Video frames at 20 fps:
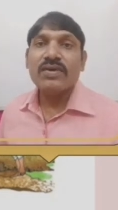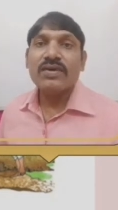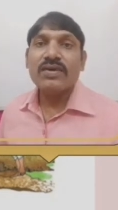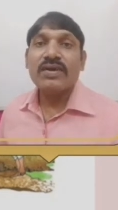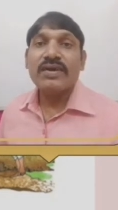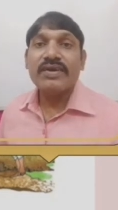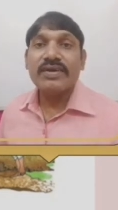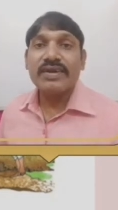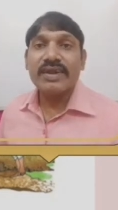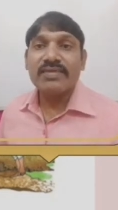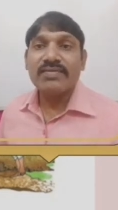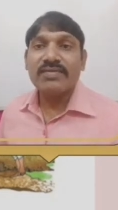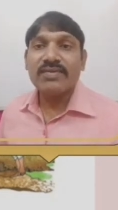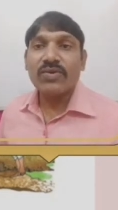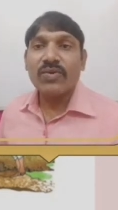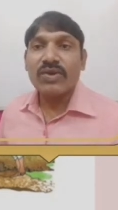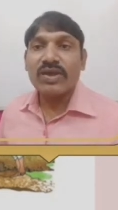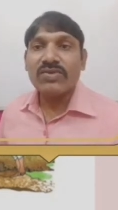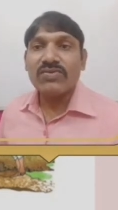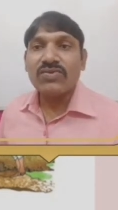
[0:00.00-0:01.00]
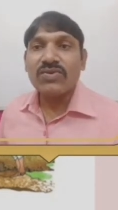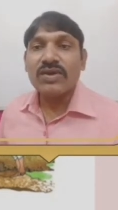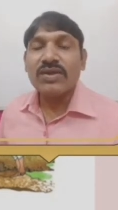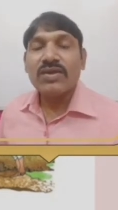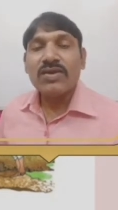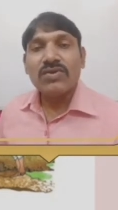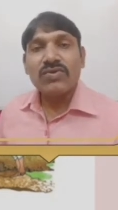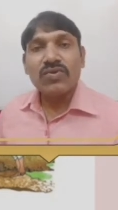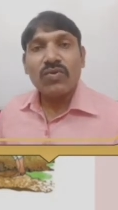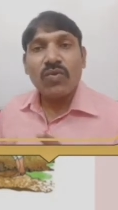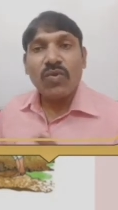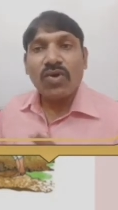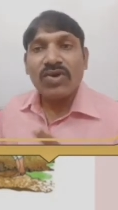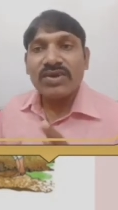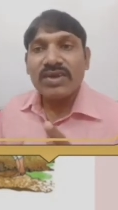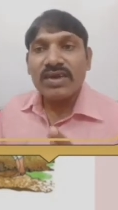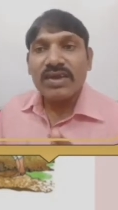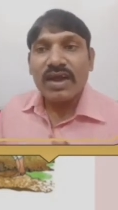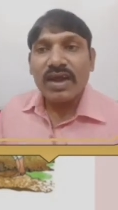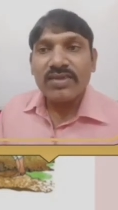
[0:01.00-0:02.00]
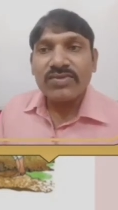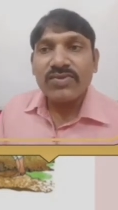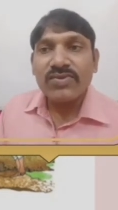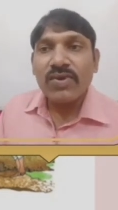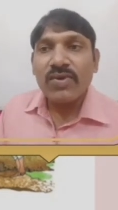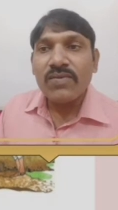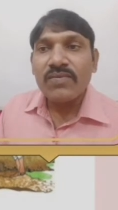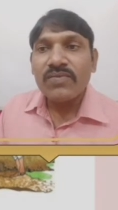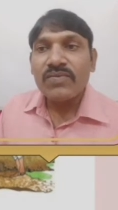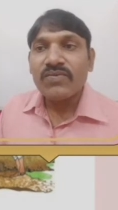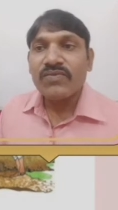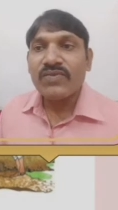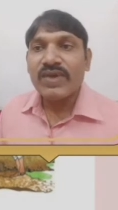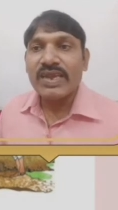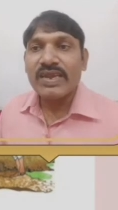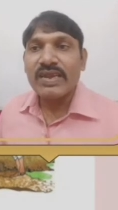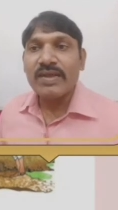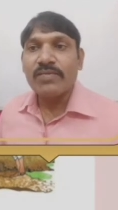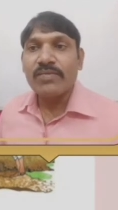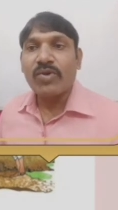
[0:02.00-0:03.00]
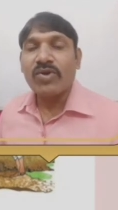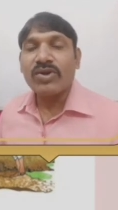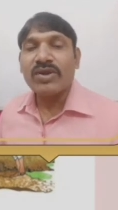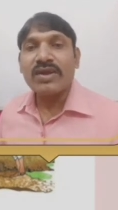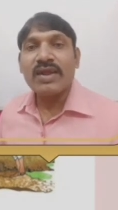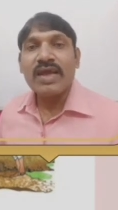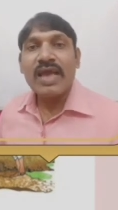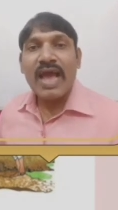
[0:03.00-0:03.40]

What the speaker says: grains. Okay, student. So water also very important,